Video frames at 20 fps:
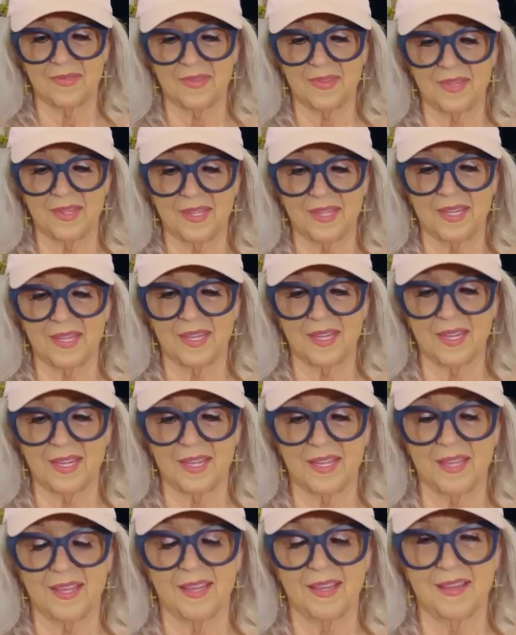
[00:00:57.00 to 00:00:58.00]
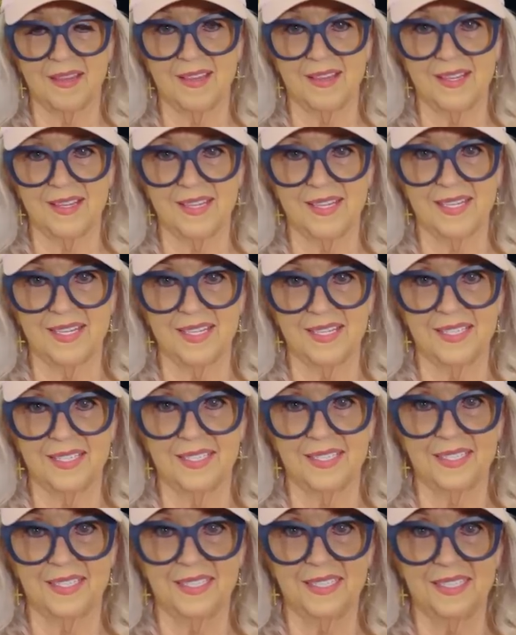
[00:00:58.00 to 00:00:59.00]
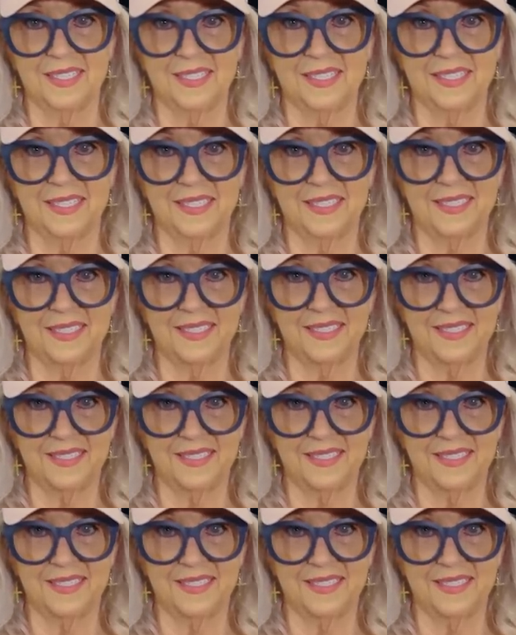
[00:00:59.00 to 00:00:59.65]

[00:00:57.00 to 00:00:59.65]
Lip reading: (silence)